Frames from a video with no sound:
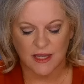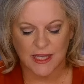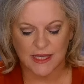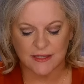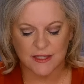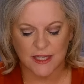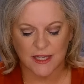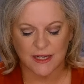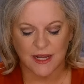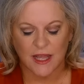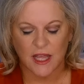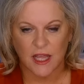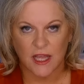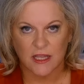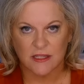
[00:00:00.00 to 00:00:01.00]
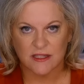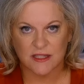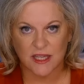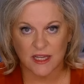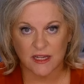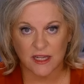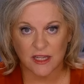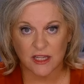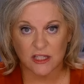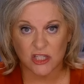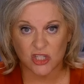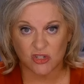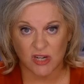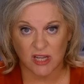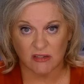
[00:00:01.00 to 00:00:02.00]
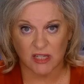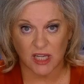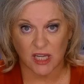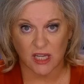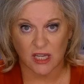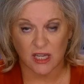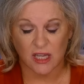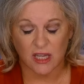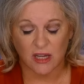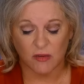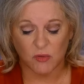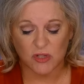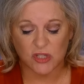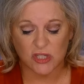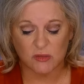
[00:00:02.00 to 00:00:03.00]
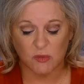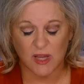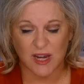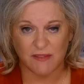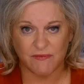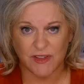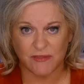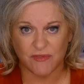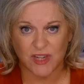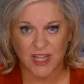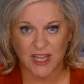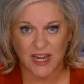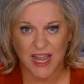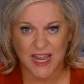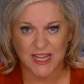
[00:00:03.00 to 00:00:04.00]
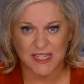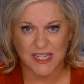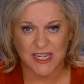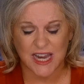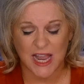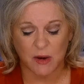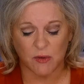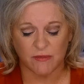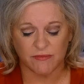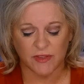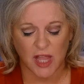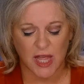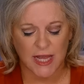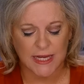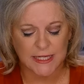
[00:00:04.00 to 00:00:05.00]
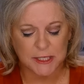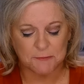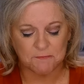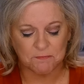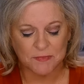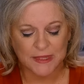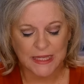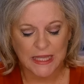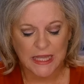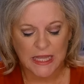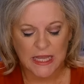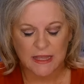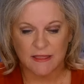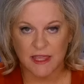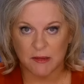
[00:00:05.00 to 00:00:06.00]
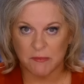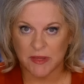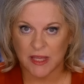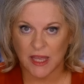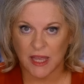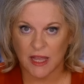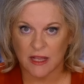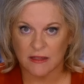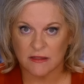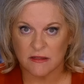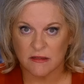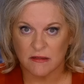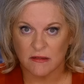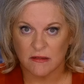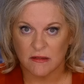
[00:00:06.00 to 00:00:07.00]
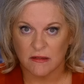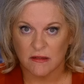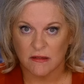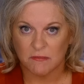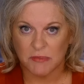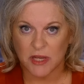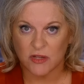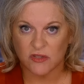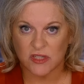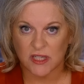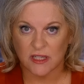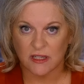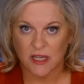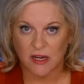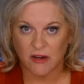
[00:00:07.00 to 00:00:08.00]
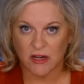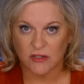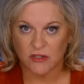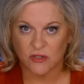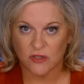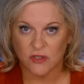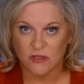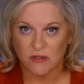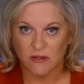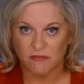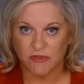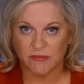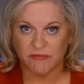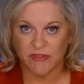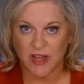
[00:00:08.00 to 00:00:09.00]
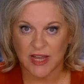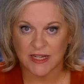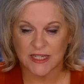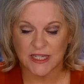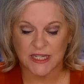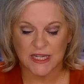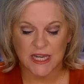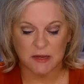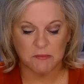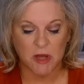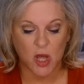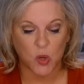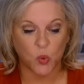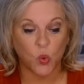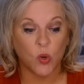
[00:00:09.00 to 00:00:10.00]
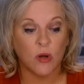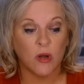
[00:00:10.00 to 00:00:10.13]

he's in Sydney, Australia, which is, what, a 15, 18-hour flight? Then begins posting characters from Finding Nemo.